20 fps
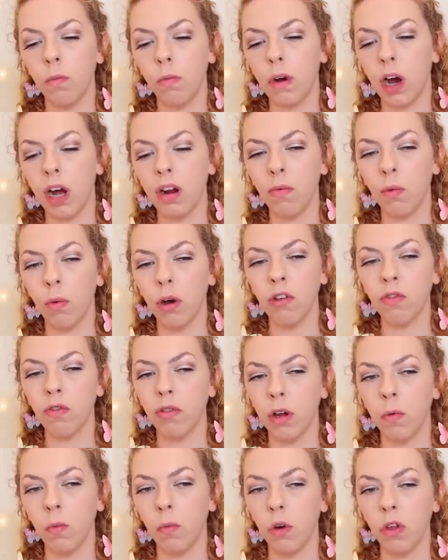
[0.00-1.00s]
kind of
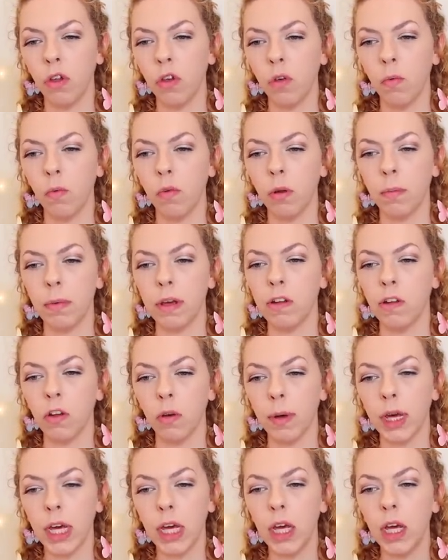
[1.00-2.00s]
wondering what you want to be
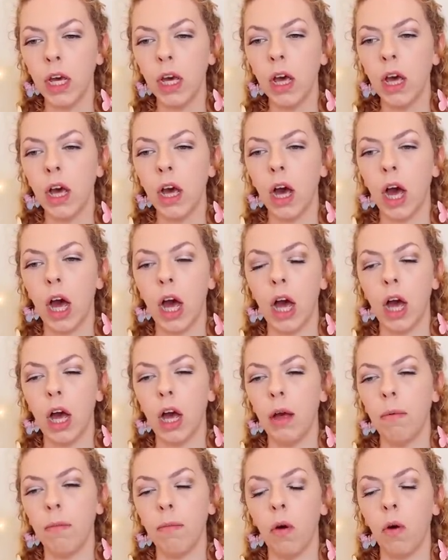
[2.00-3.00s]
doing,
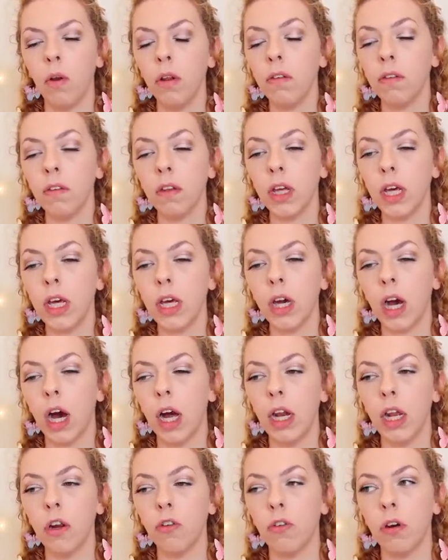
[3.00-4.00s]
honestly, I
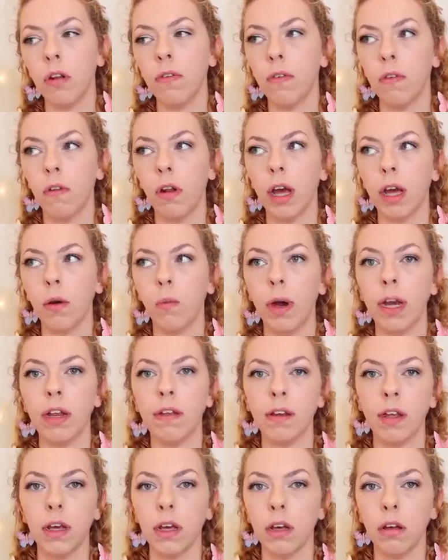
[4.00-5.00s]
literally feel like
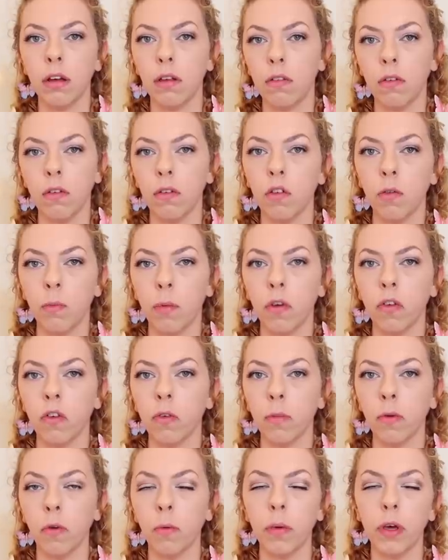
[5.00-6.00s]
waiting as long as
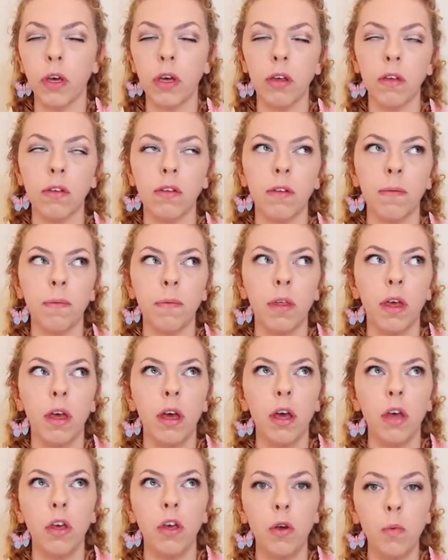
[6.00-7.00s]
possible, because
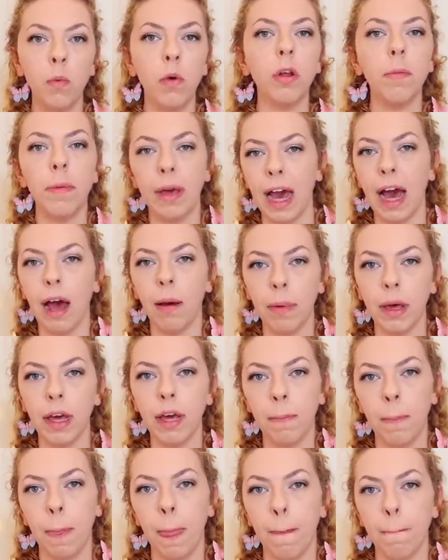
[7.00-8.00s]
you want to be
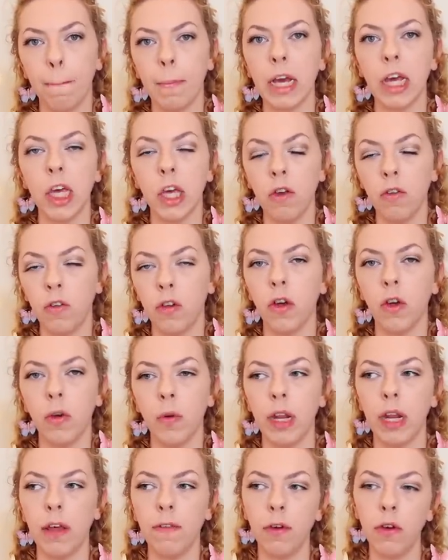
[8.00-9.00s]
happy. Like, you do.
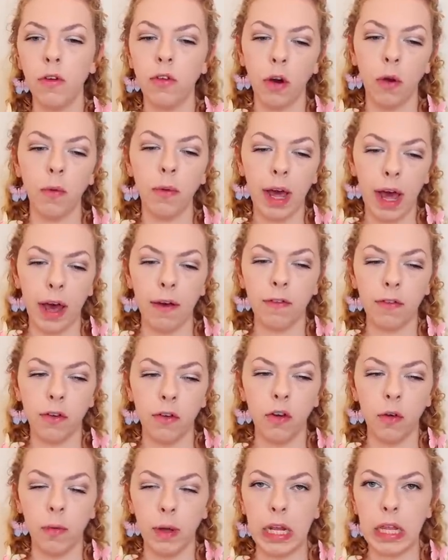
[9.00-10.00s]
And if you don't have to
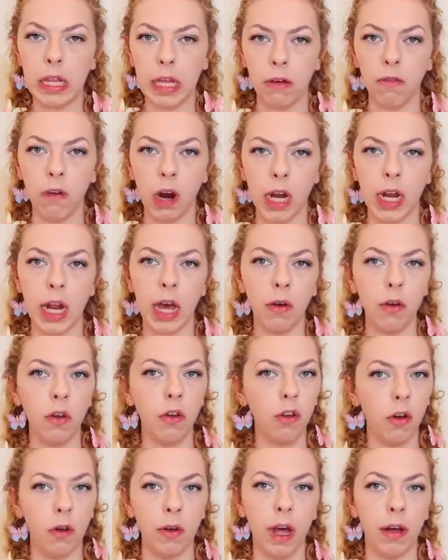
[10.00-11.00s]
do anything right now, you
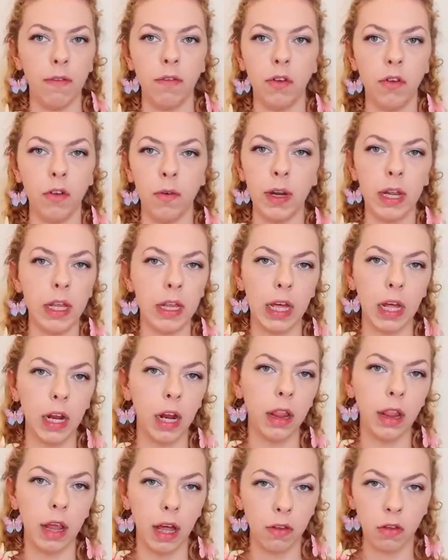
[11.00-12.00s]
don't have to do anything.
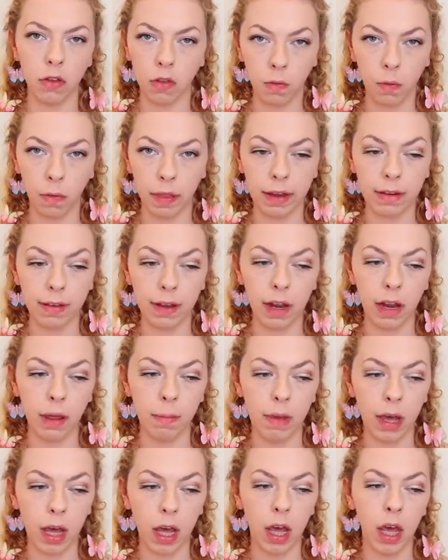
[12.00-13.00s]
Like, that's just what they're telling
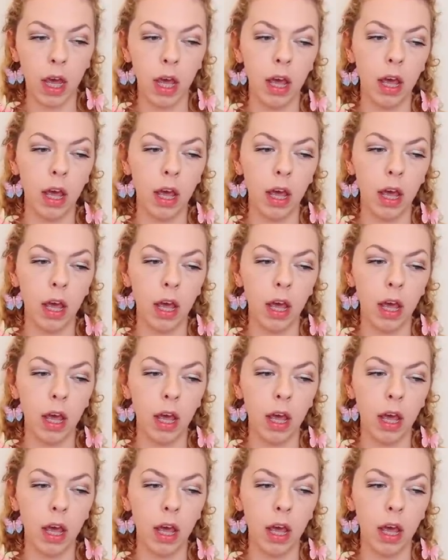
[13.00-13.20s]
me.